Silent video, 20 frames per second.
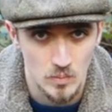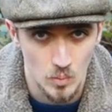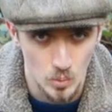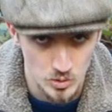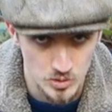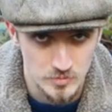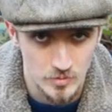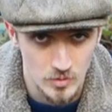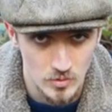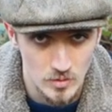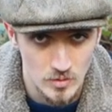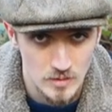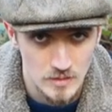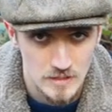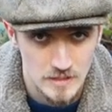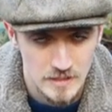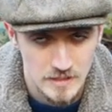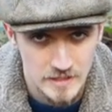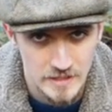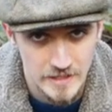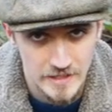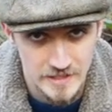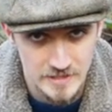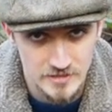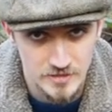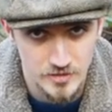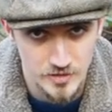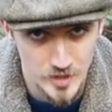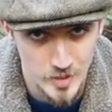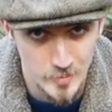water bottle. It
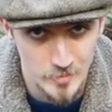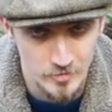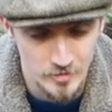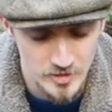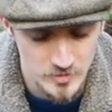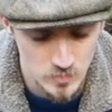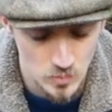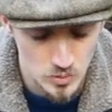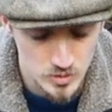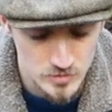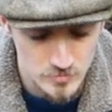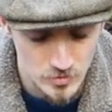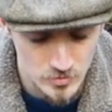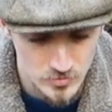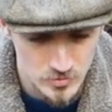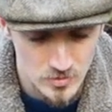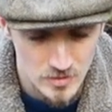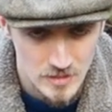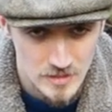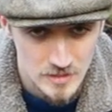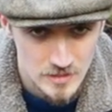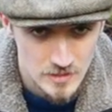is a Thermarest water bottle.